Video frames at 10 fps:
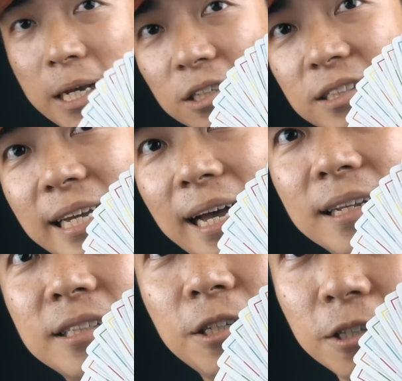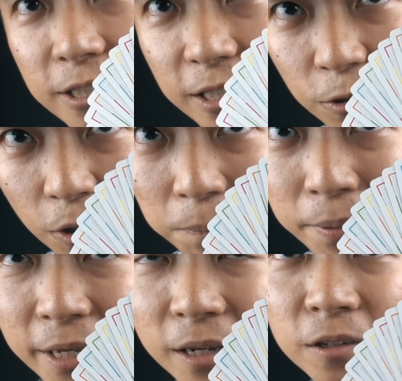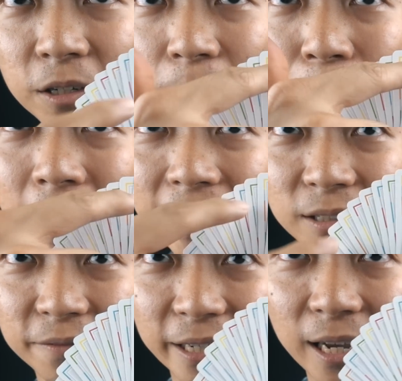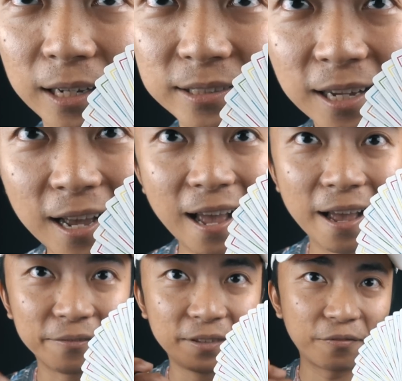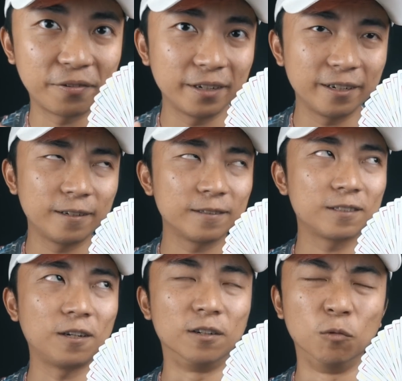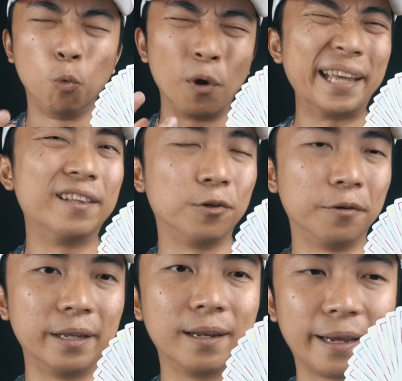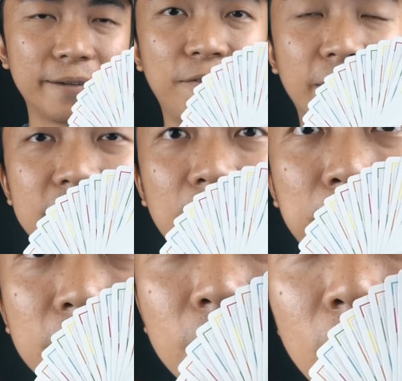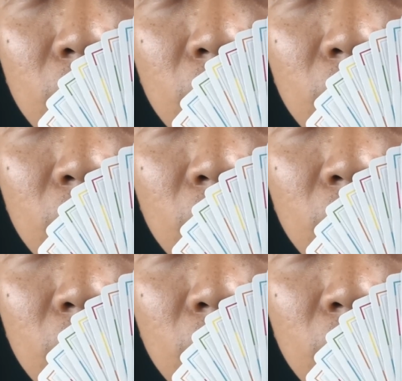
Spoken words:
Because the colors chosen to appear on the backs of the cards have different sort of weight to it. Like for example,